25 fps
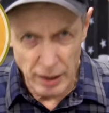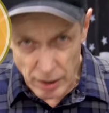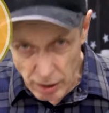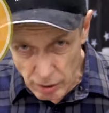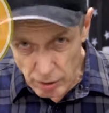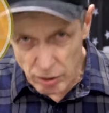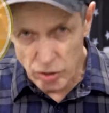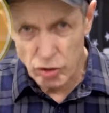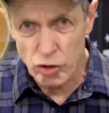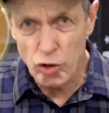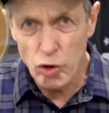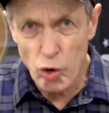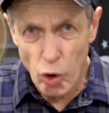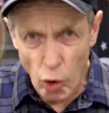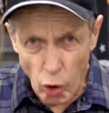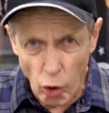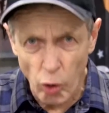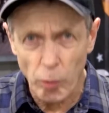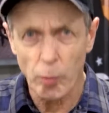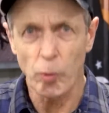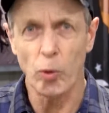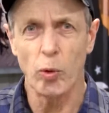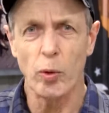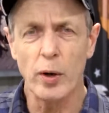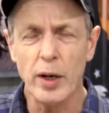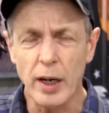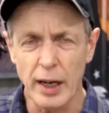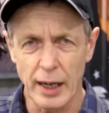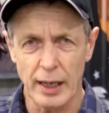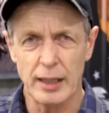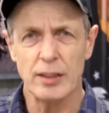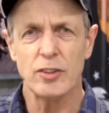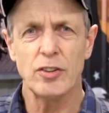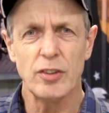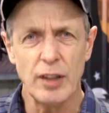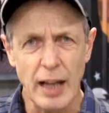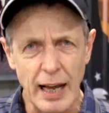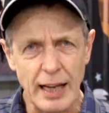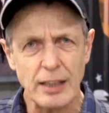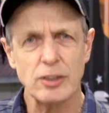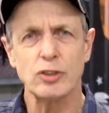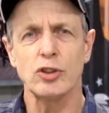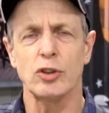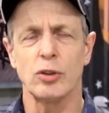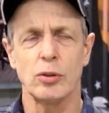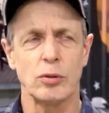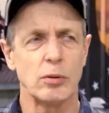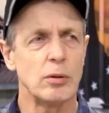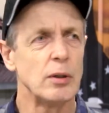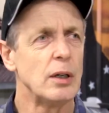You know, it's normal, isn't it? It's
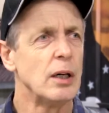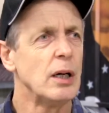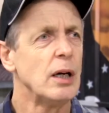natural.